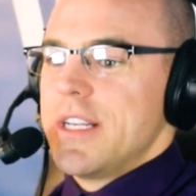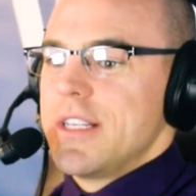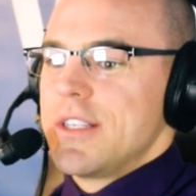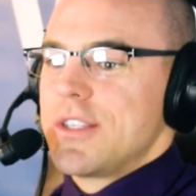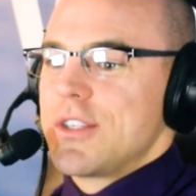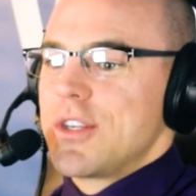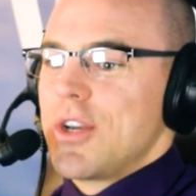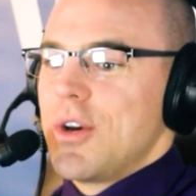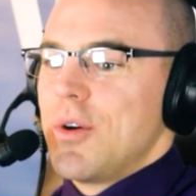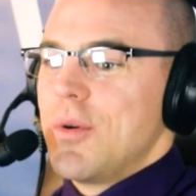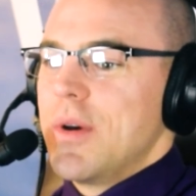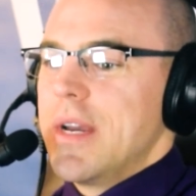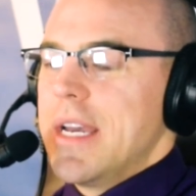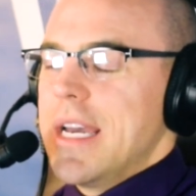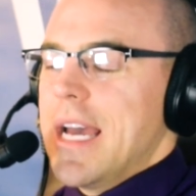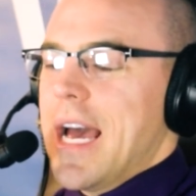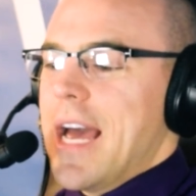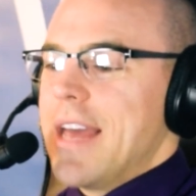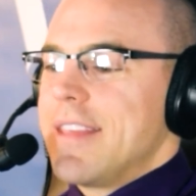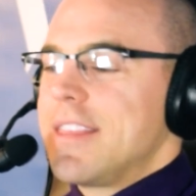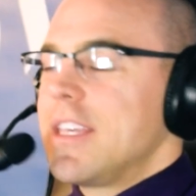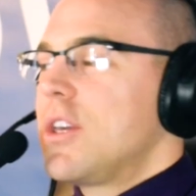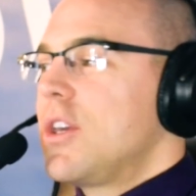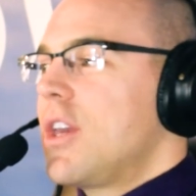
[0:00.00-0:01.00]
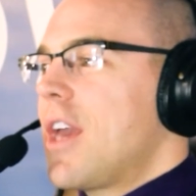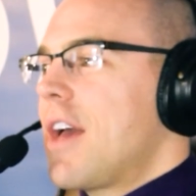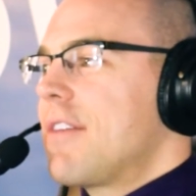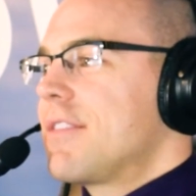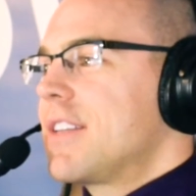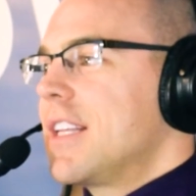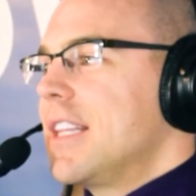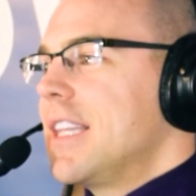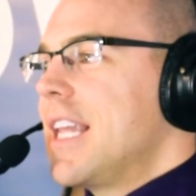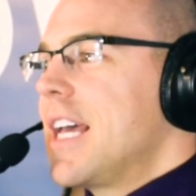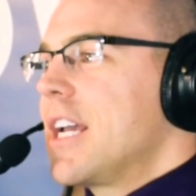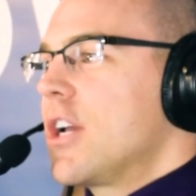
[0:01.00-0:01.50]
And so I think you
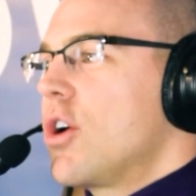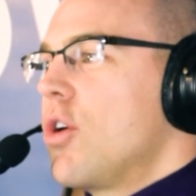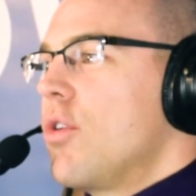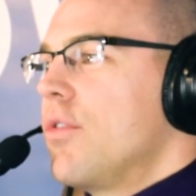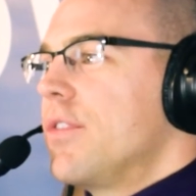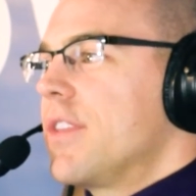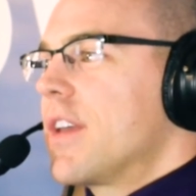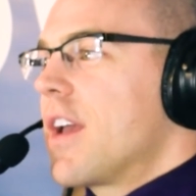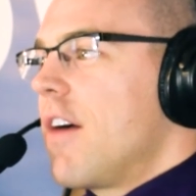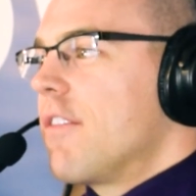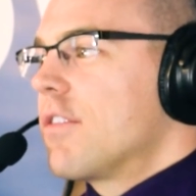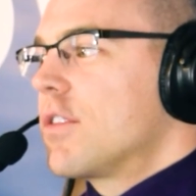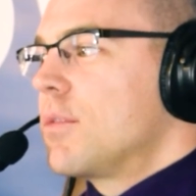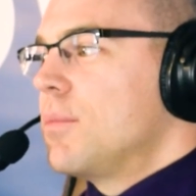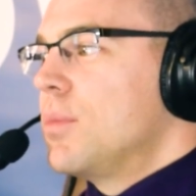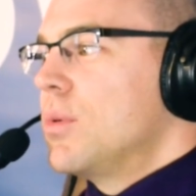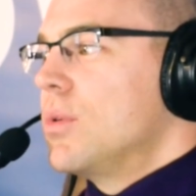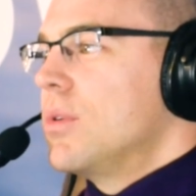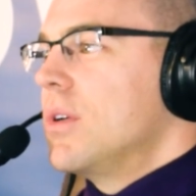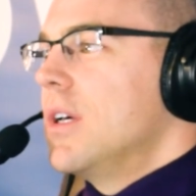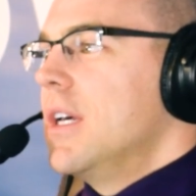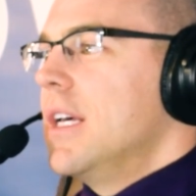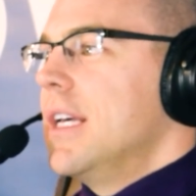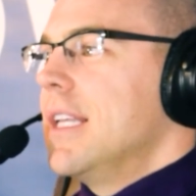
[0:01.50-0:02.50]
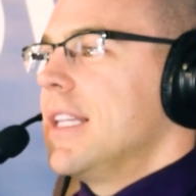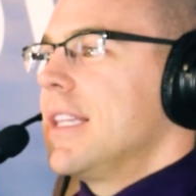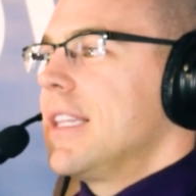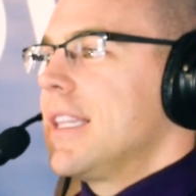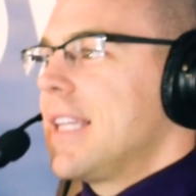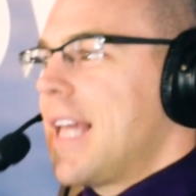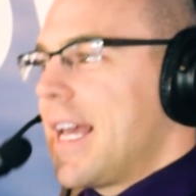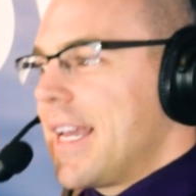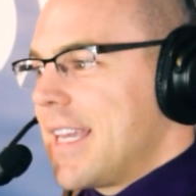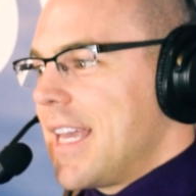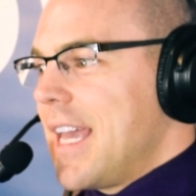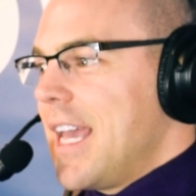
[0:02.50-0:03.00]
have to let go of the comfortable,
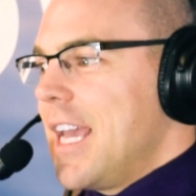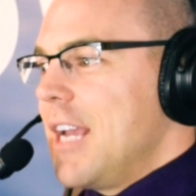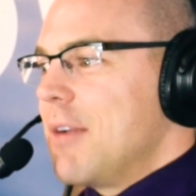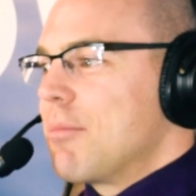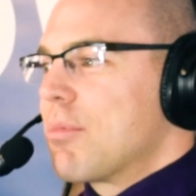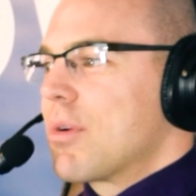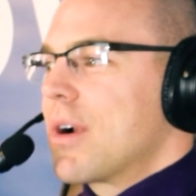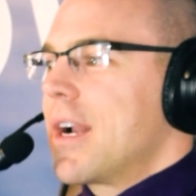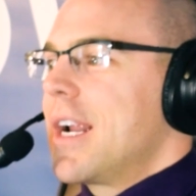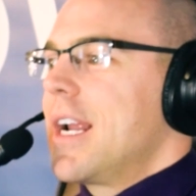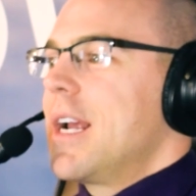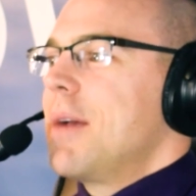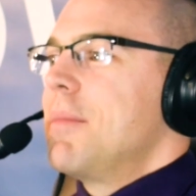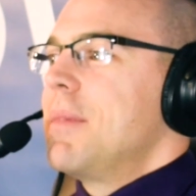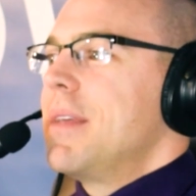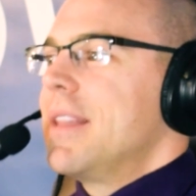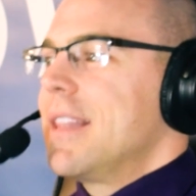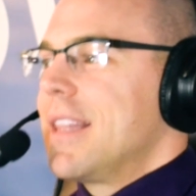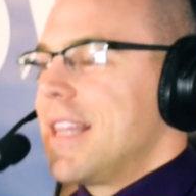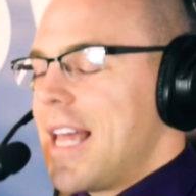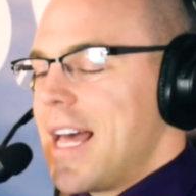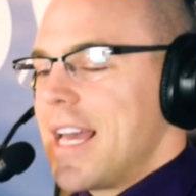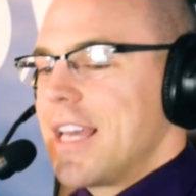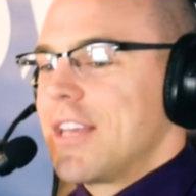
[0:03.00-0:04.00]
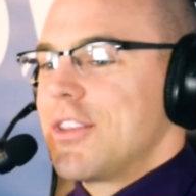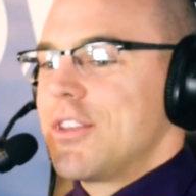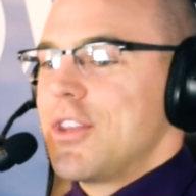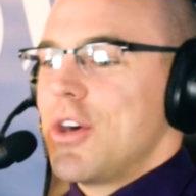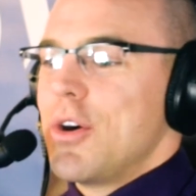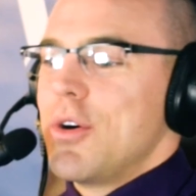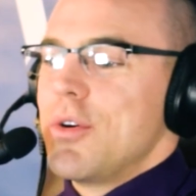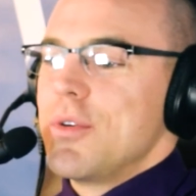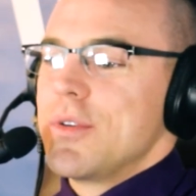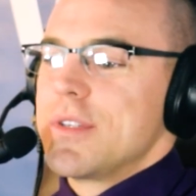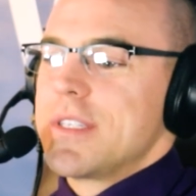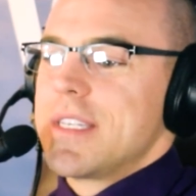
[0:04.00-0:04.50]
like Abraham and like
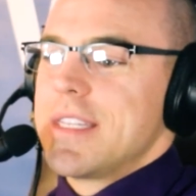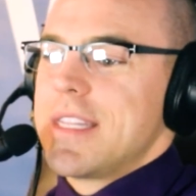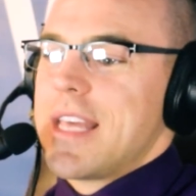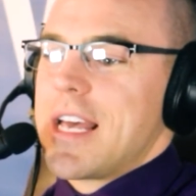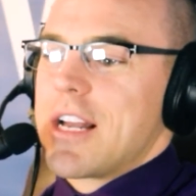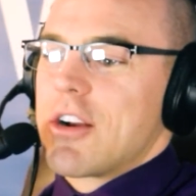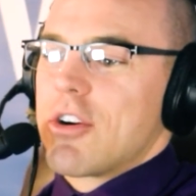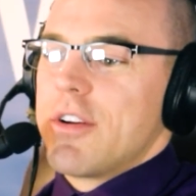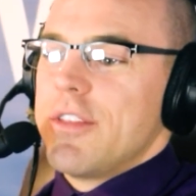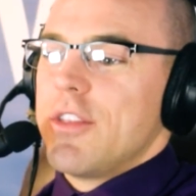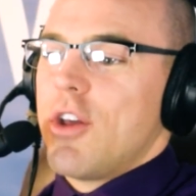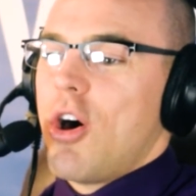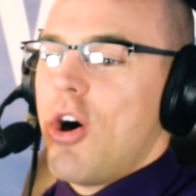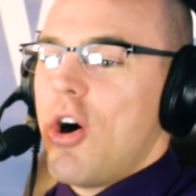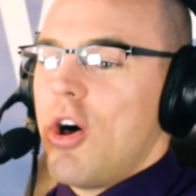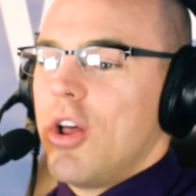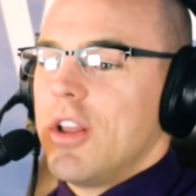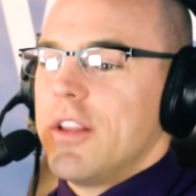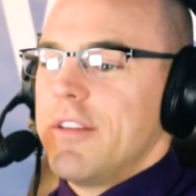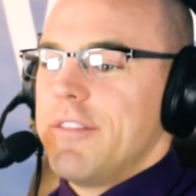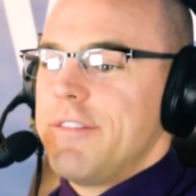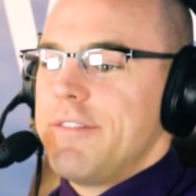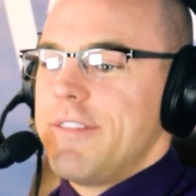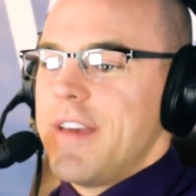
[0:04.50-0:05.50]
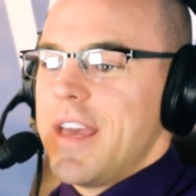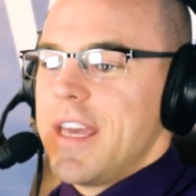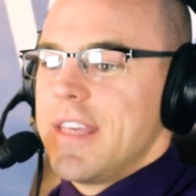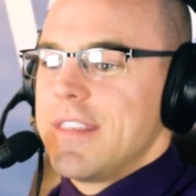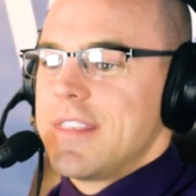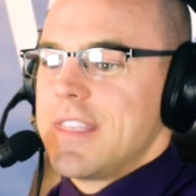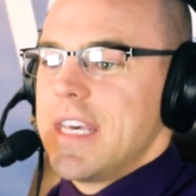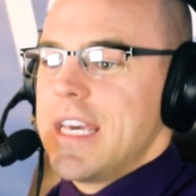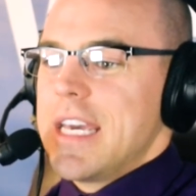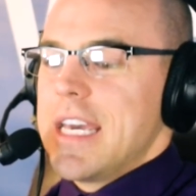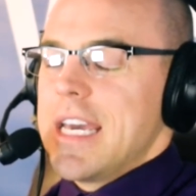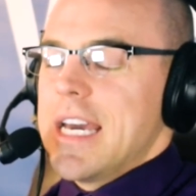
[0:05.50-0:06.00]
those that are in the hall of
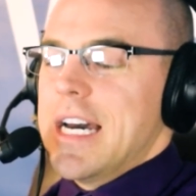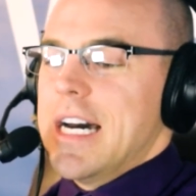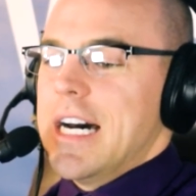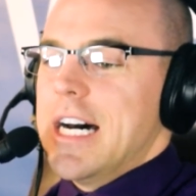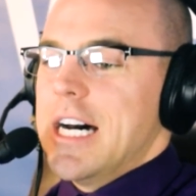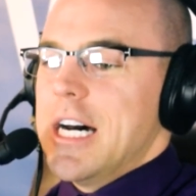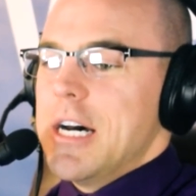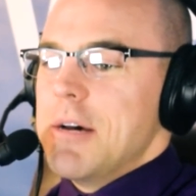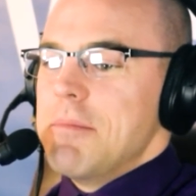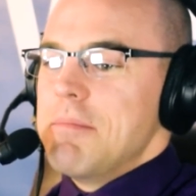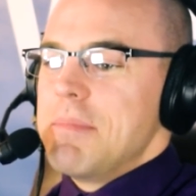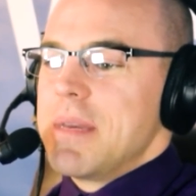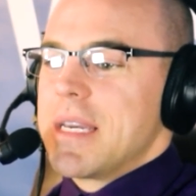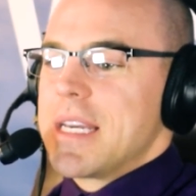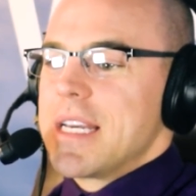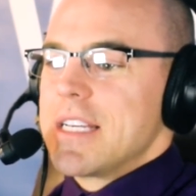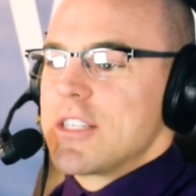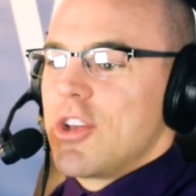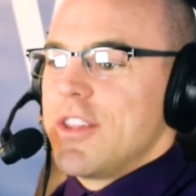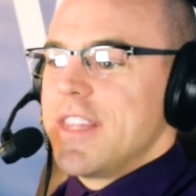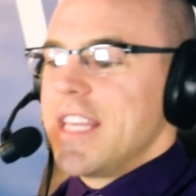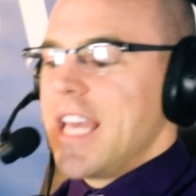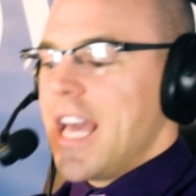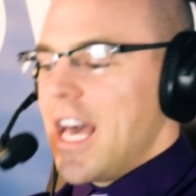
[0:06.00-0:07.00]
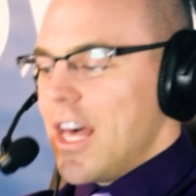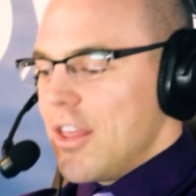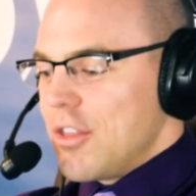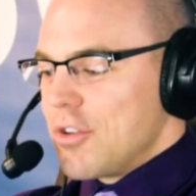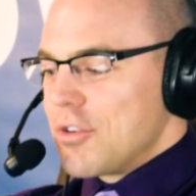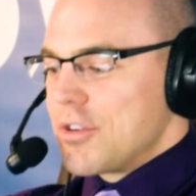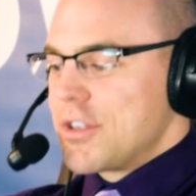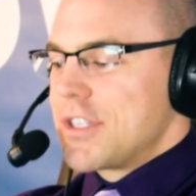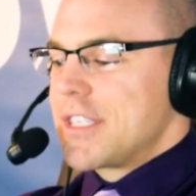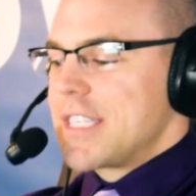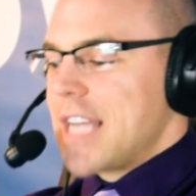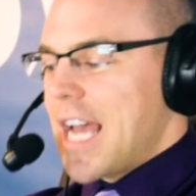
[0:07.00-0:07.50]
faith, because on the
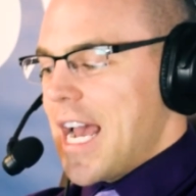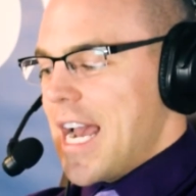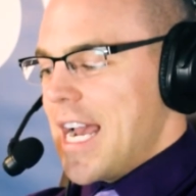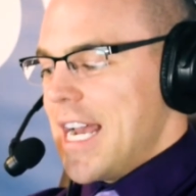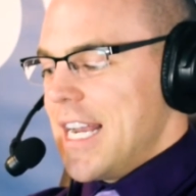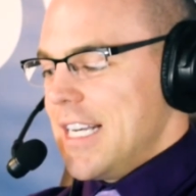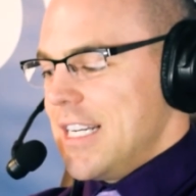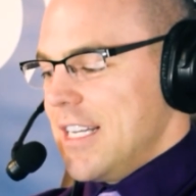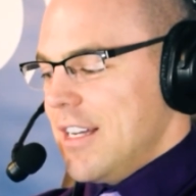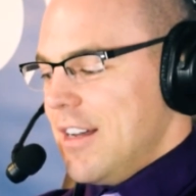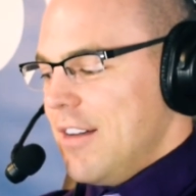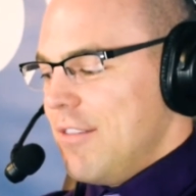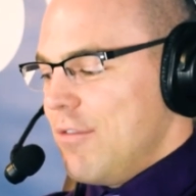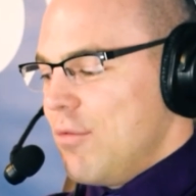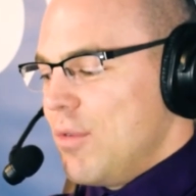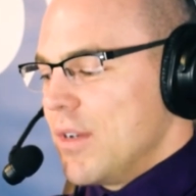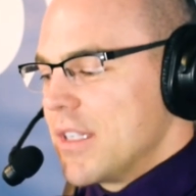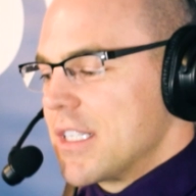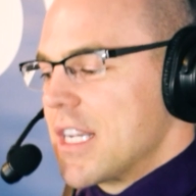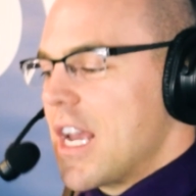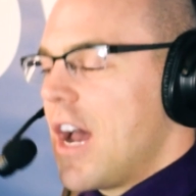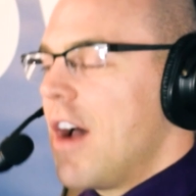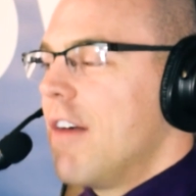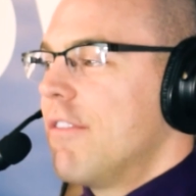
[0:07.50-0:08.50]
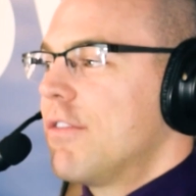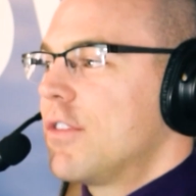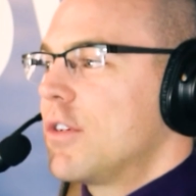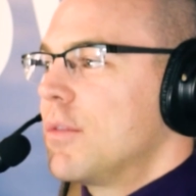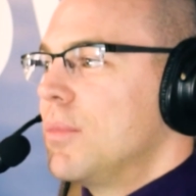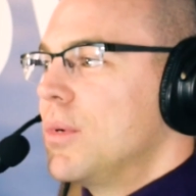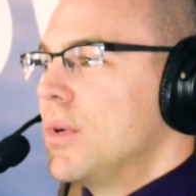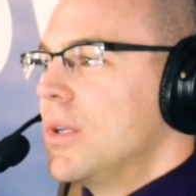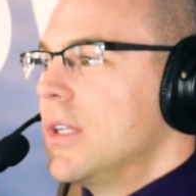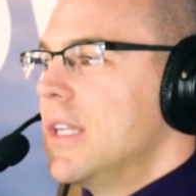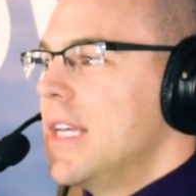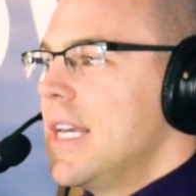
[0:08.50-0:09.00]
other side of what's
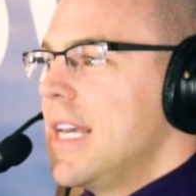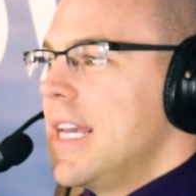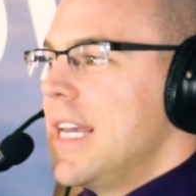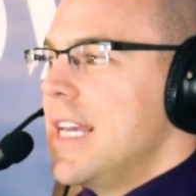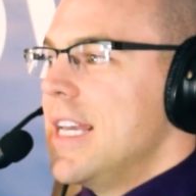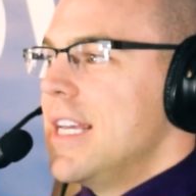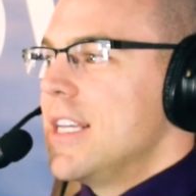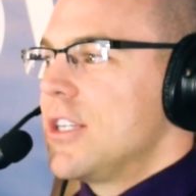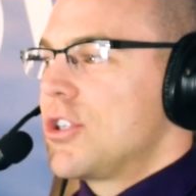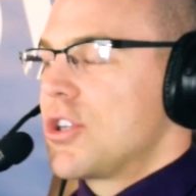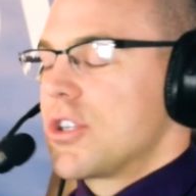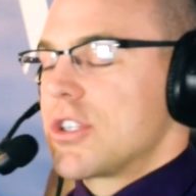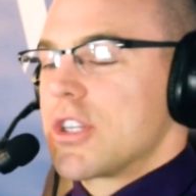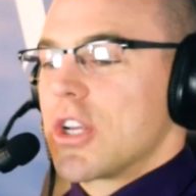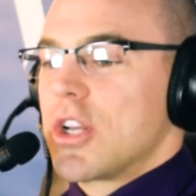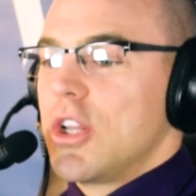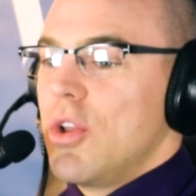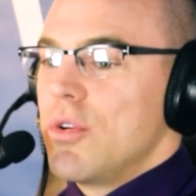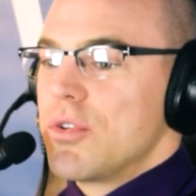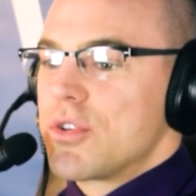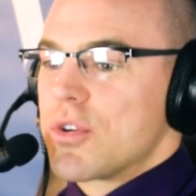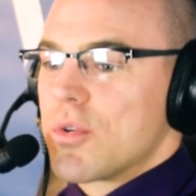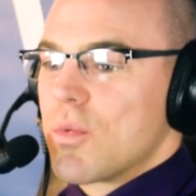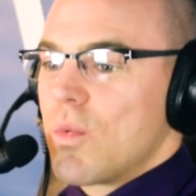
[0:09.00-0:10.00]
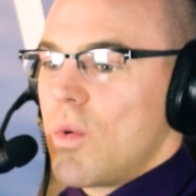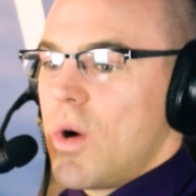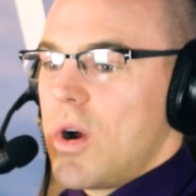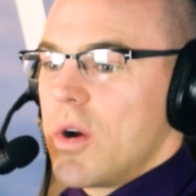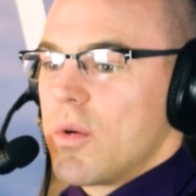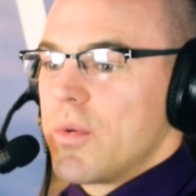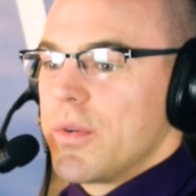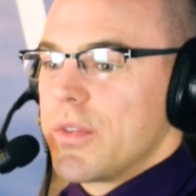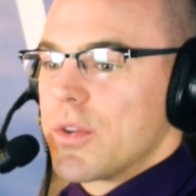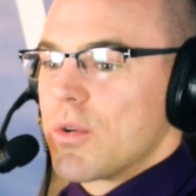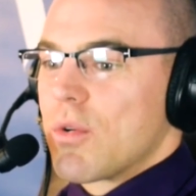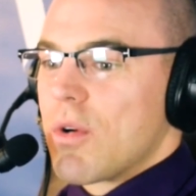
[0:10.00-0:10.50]
comfortable is just a closer
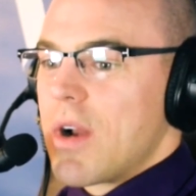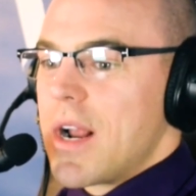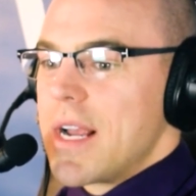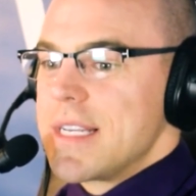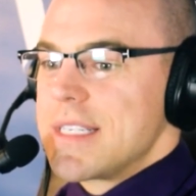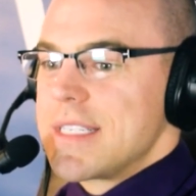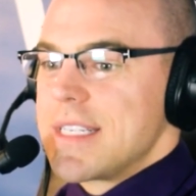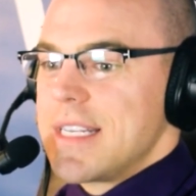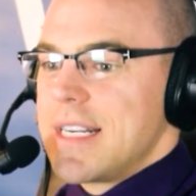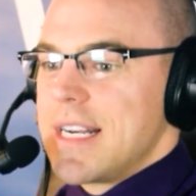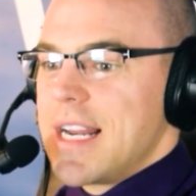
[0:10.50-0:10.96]
walk with Christ.